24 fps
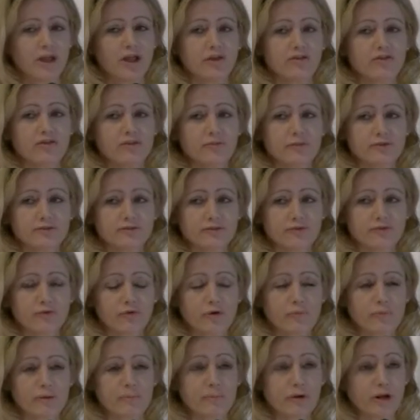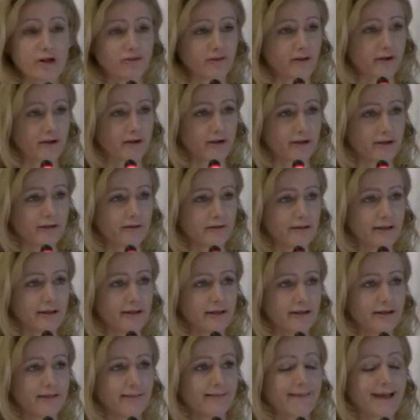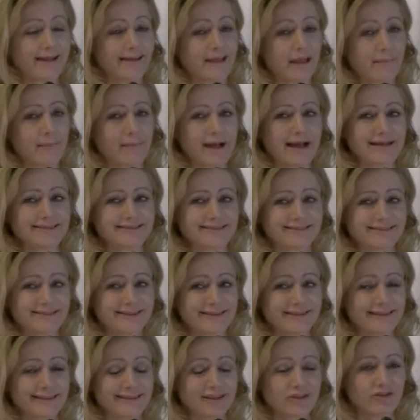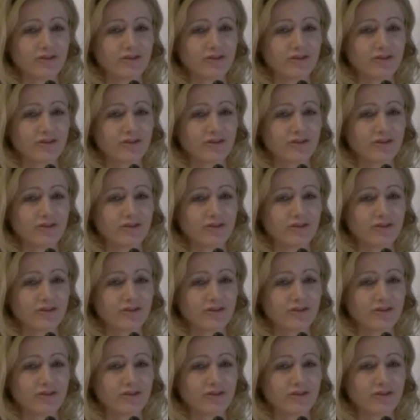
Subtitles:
She was a former parliamentarian, and in that capacity,